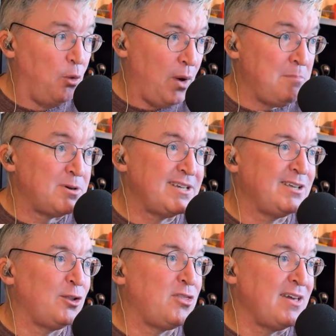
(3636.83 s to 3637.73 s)
the one
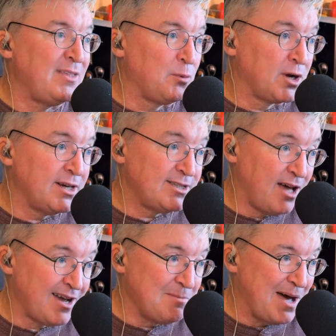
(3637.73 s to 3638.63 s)
particular thing that we're going to
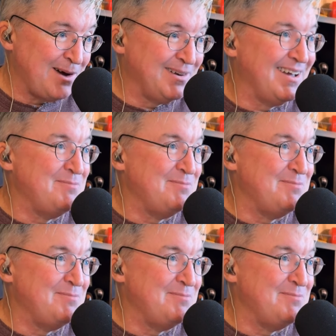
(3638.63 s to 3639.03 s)
talk about mm-hmm.